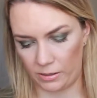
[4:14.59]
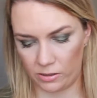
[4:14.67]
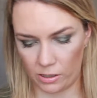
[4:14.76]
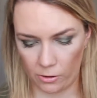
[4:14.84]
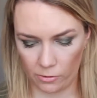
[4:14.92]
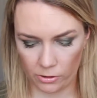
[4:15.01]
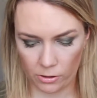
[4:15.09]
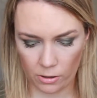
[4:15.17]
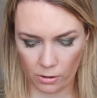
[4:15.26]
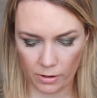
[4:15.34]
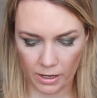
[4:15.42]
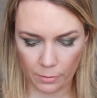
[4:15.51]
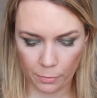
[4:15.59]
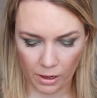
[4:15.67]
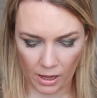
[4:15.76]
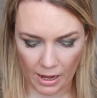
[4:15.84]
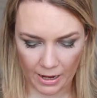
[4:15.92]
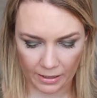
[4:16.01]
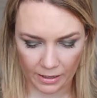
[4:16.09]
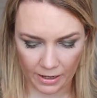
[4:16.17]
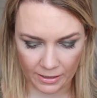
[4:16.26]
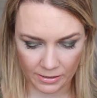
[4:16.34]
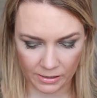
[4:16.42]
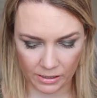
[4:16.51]
So, you know, it applied
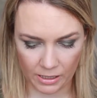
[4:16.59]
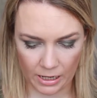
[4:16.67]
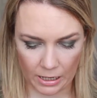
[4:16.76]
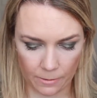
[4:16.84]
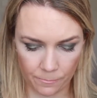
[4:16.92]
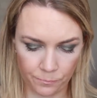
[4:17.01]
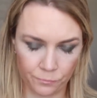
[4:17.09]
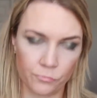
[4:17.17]
nicely.